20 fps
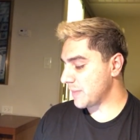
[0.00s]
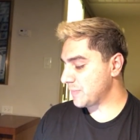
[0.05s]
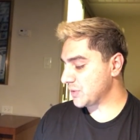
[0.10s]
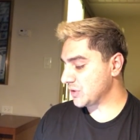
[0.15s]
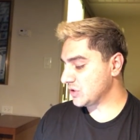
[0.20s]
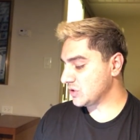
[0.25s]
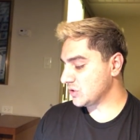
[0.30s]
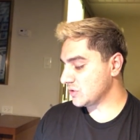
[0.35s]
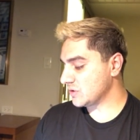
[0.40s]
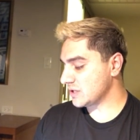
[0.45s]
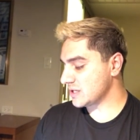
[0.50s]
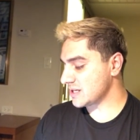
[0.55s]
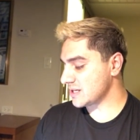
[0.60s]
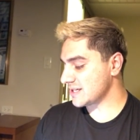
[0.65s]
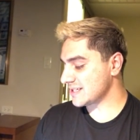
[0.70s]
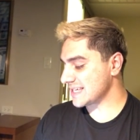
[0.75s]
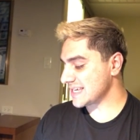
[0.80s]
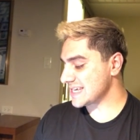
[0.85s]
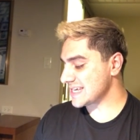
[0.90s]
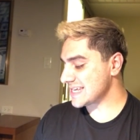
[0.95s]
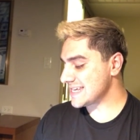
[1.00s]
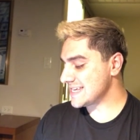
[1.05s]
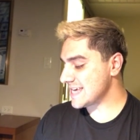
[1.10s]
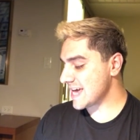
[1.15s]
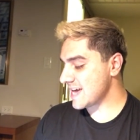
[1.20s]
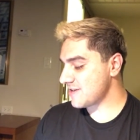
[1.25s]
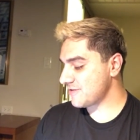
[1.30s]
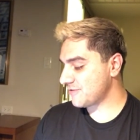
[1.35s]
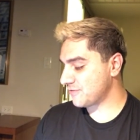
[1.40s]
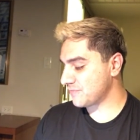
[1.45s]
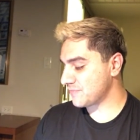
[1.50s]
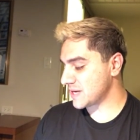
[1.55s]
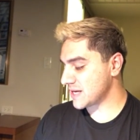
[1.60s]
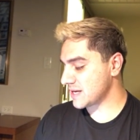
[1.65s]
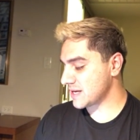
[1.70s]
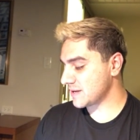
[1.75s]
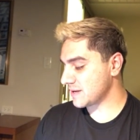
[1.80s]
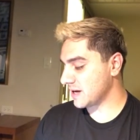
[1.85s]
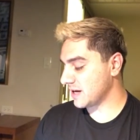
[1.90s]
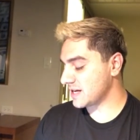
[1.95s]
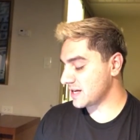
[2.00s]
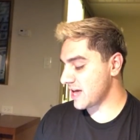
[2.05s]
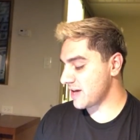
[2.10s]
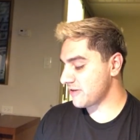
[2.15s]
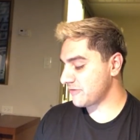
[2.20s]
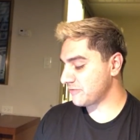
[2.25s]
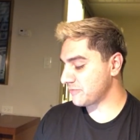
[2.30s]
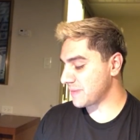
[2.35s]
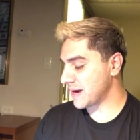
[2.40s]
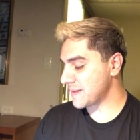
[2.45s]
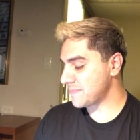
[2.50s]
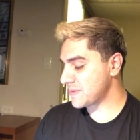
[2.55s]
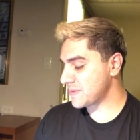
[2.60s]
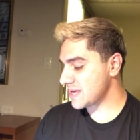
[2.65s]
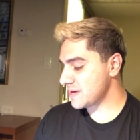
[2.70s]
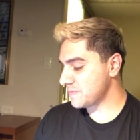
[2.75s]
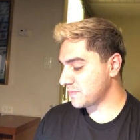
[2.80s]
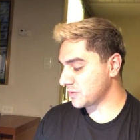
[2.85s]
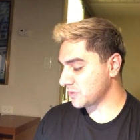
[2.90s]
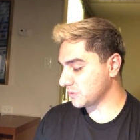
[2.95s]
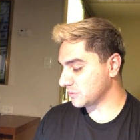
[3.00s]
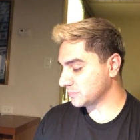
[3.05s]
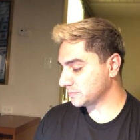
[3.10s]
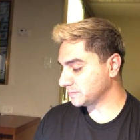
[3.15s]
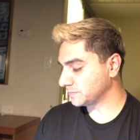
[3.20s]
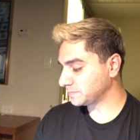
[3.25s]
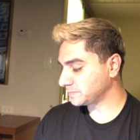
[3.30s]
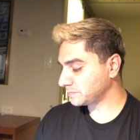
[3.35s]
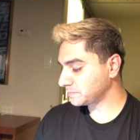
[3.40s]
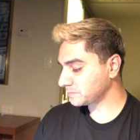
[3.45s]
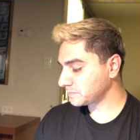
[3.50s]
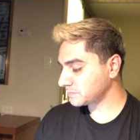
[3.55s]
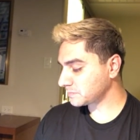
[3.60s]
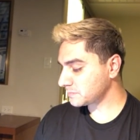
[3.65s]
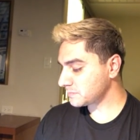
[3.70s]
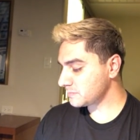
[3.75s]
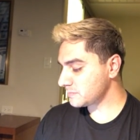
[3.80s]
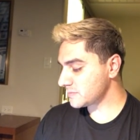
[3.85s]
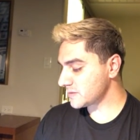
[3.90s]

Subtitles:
for the opportunities it gave my people.